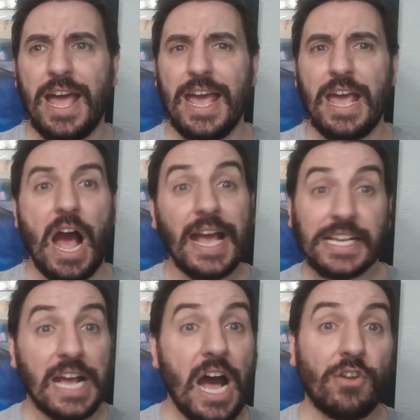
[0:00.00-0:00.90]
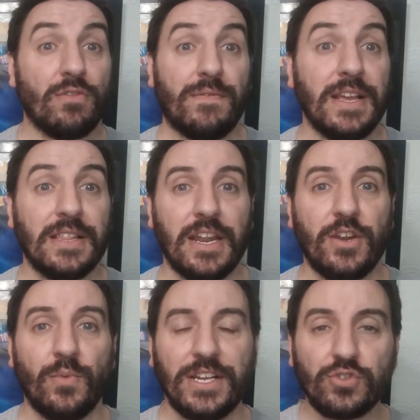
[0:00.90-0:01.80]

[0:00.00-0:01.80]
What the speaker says: I cannot find that anywhere.